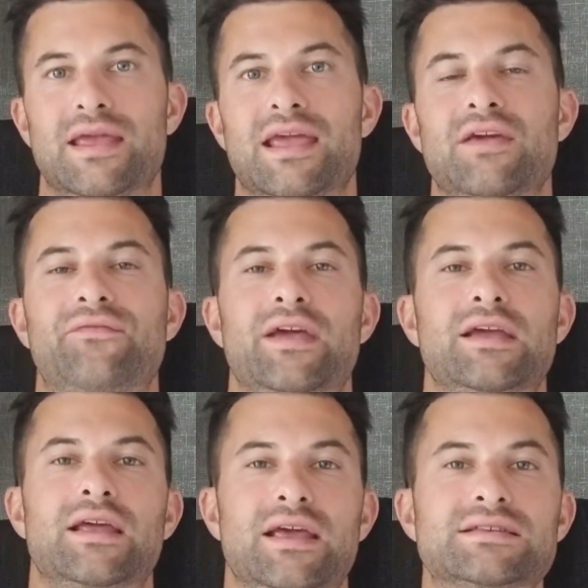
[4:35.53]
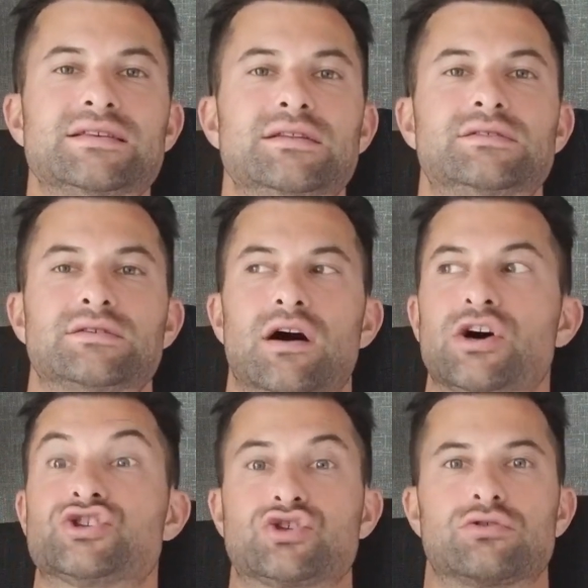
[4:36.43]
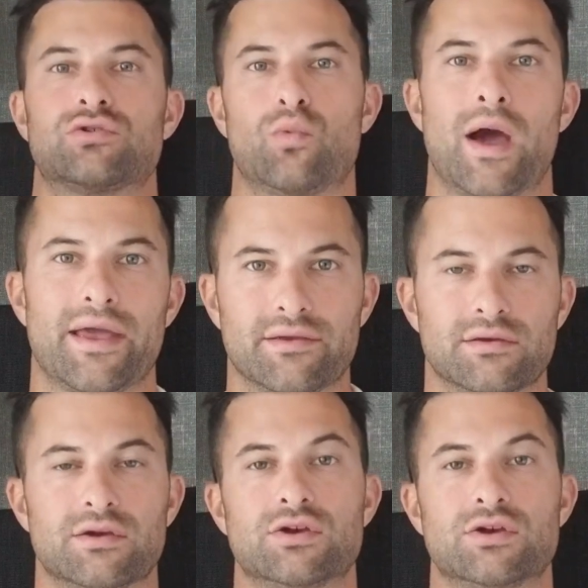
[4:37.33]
if it isn't a certain way